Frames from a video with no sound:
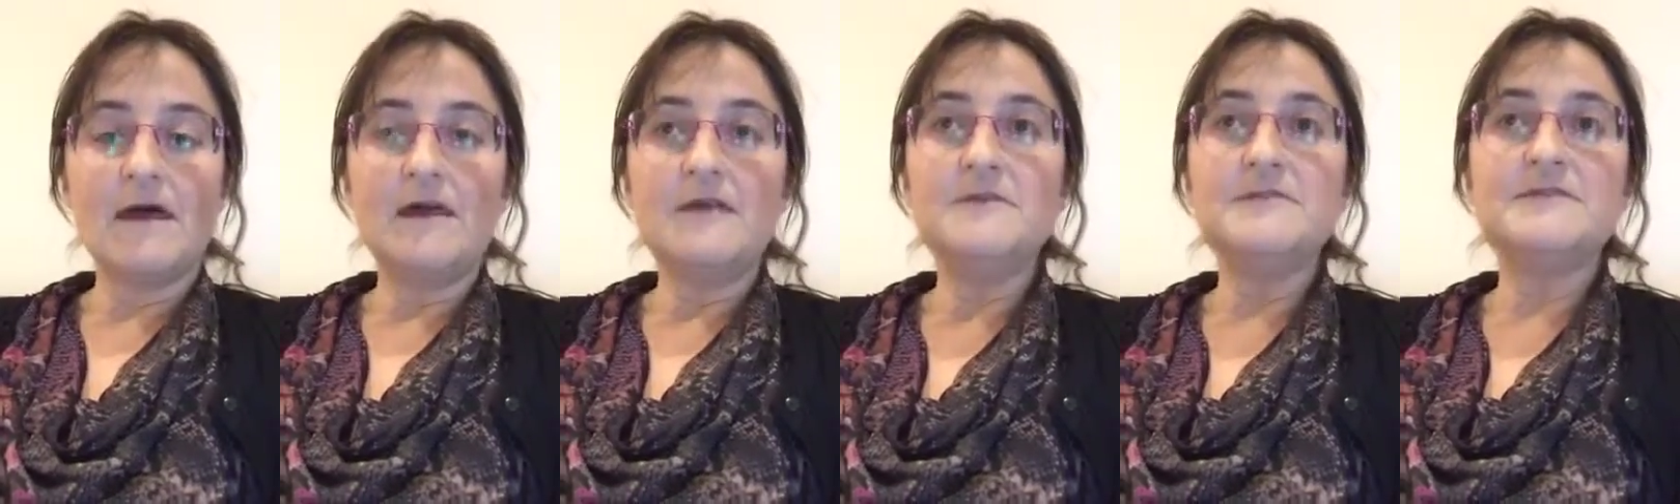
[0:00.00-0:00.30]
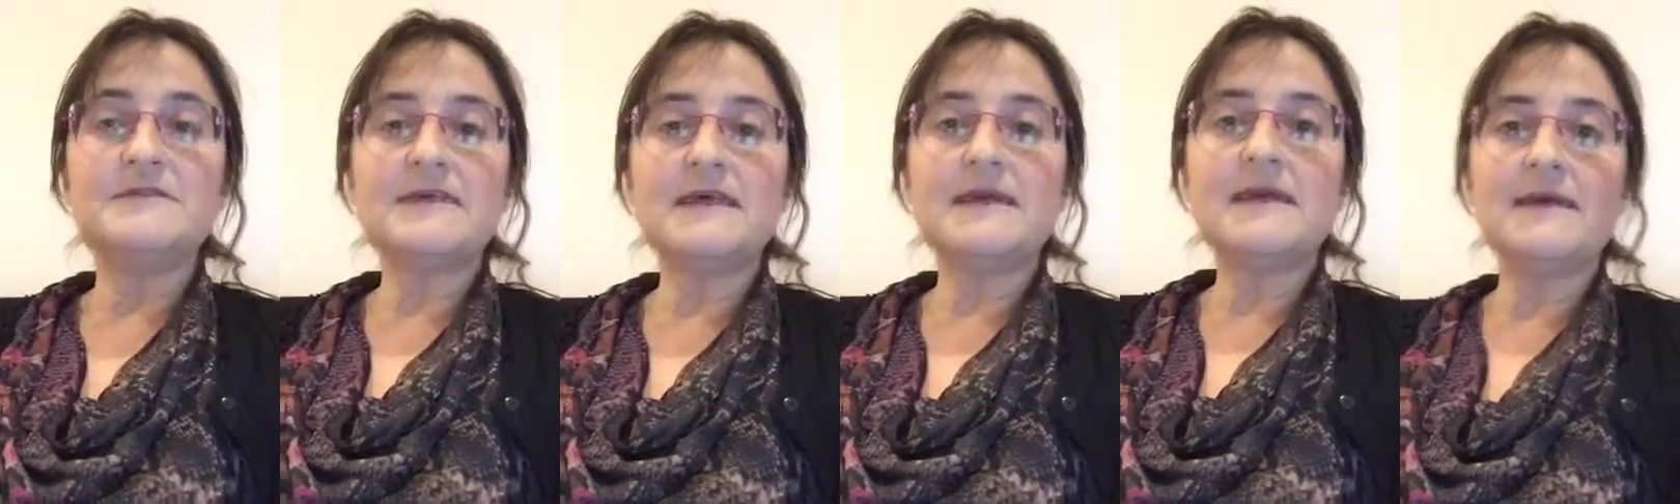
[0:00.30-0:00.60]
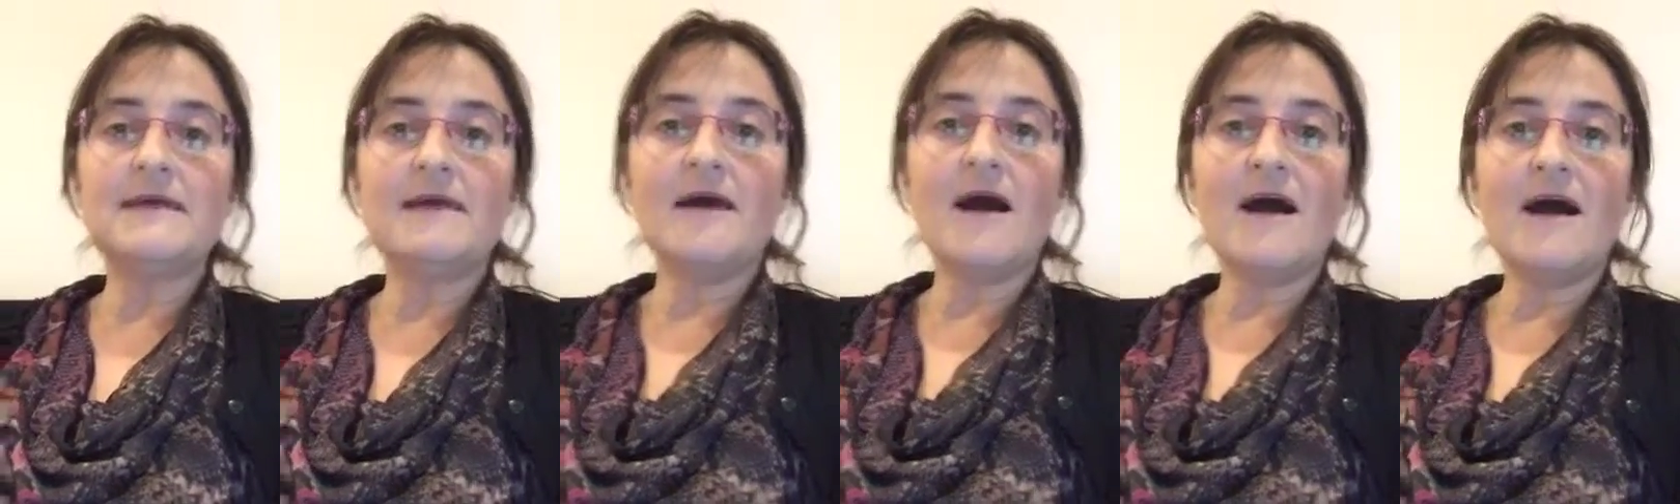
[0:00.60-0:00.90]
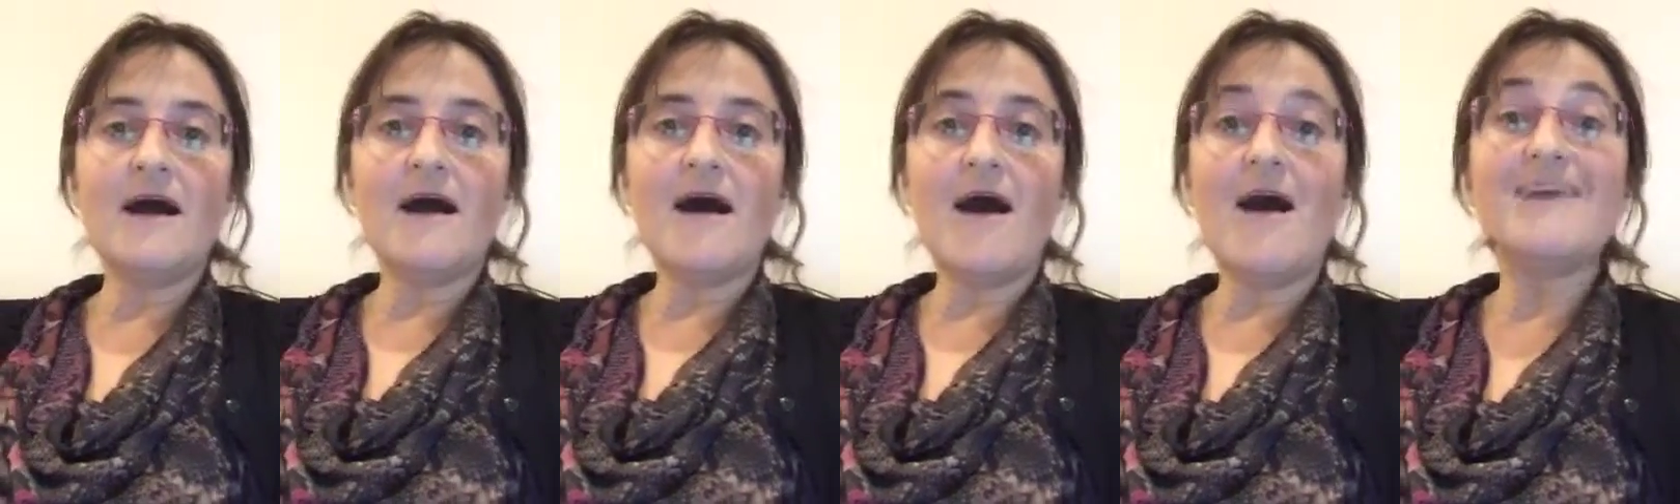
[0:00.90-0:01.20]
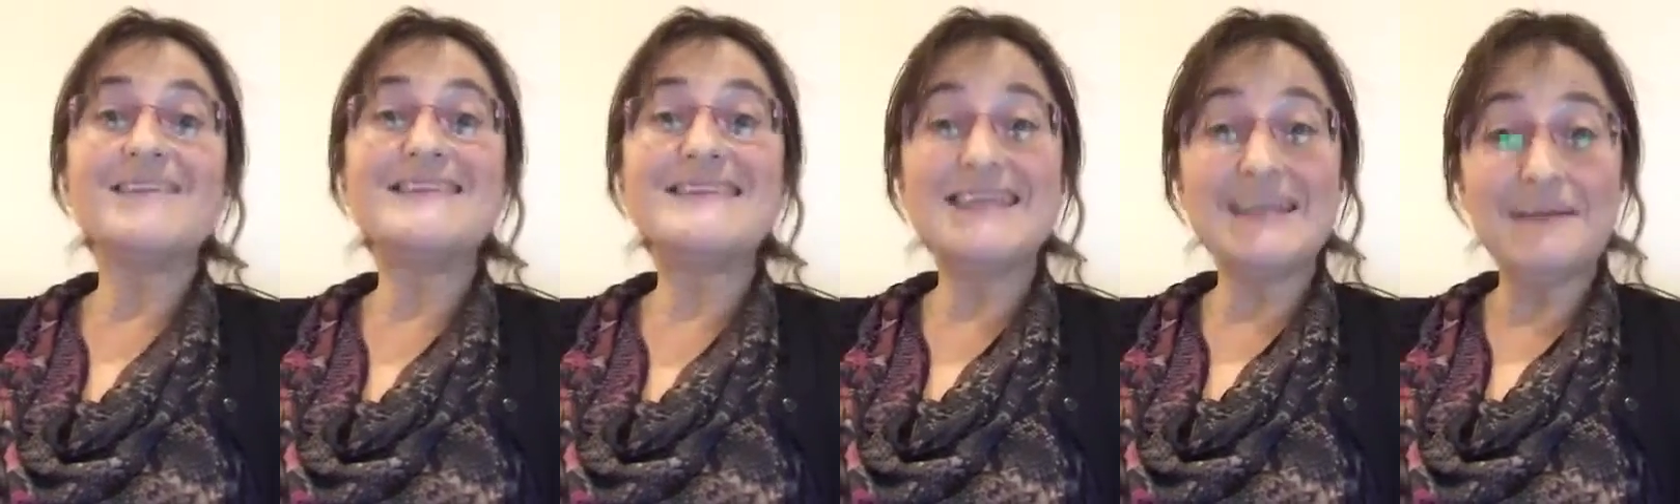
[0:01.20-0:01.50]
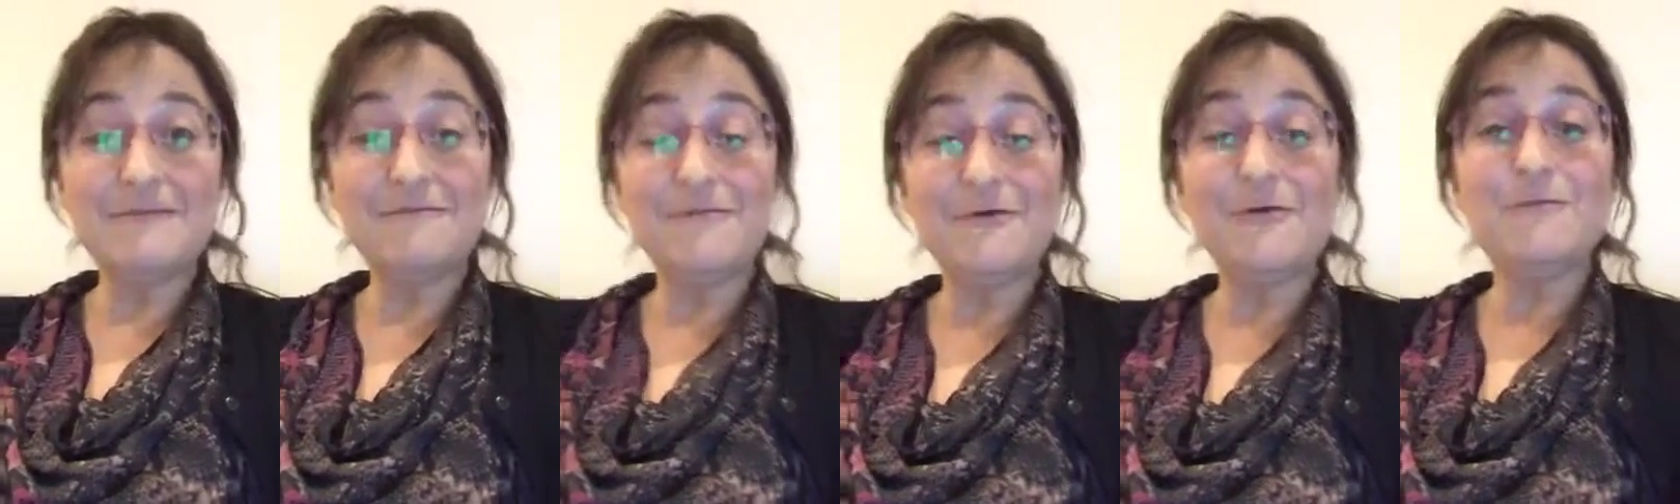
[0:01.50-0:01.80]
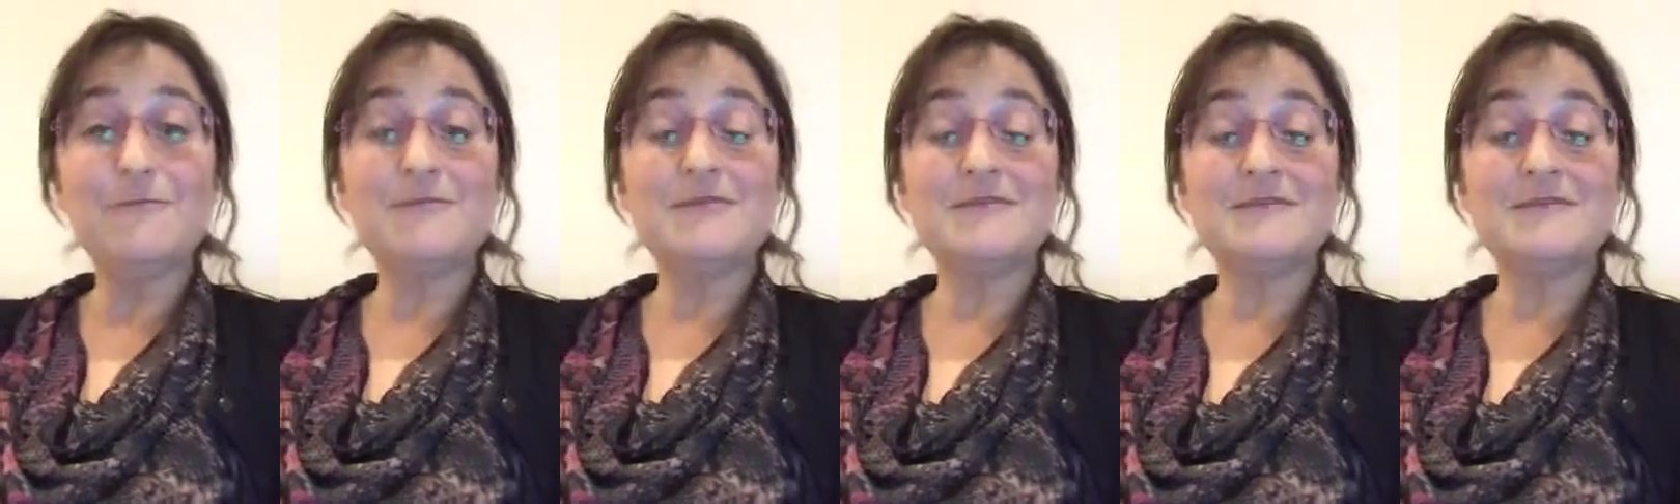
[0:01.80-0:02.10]
You see, our
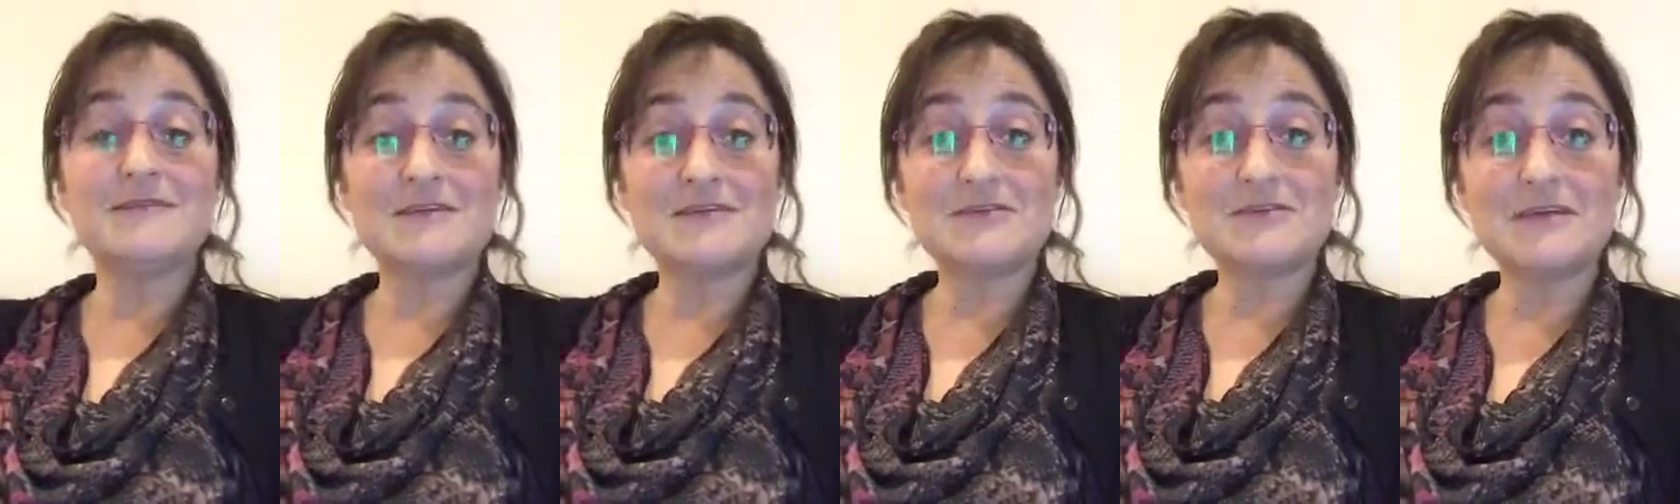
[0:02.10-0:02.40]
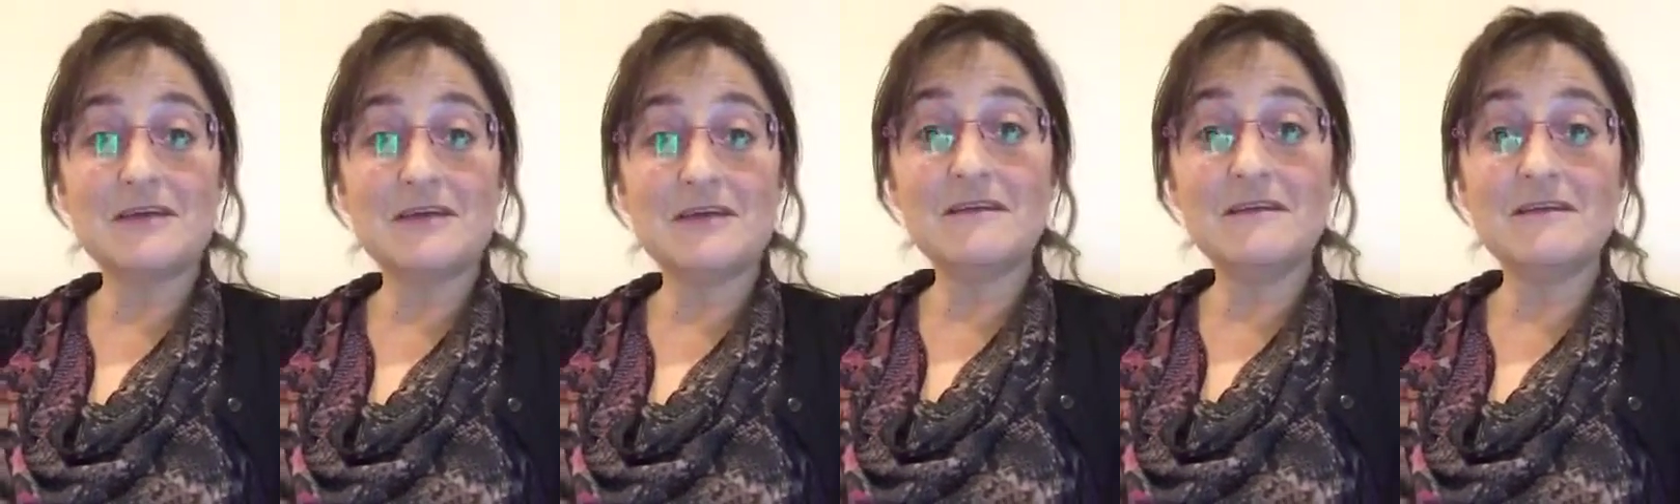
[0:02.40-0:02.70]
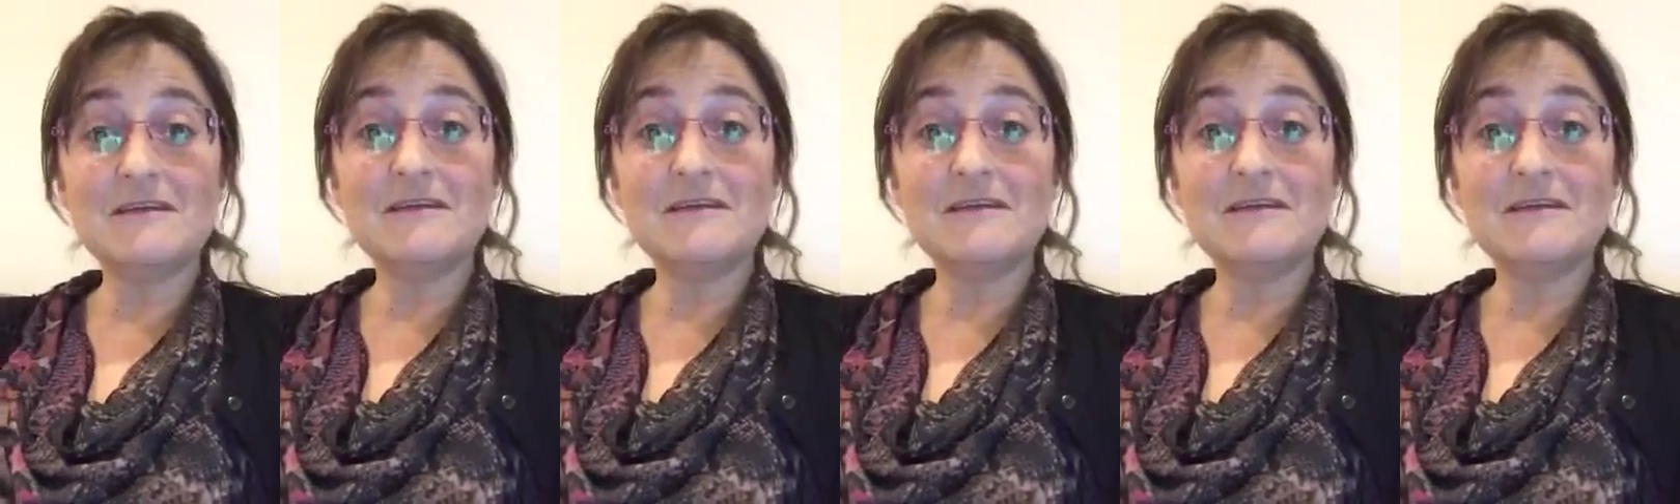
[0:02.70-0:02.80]
default position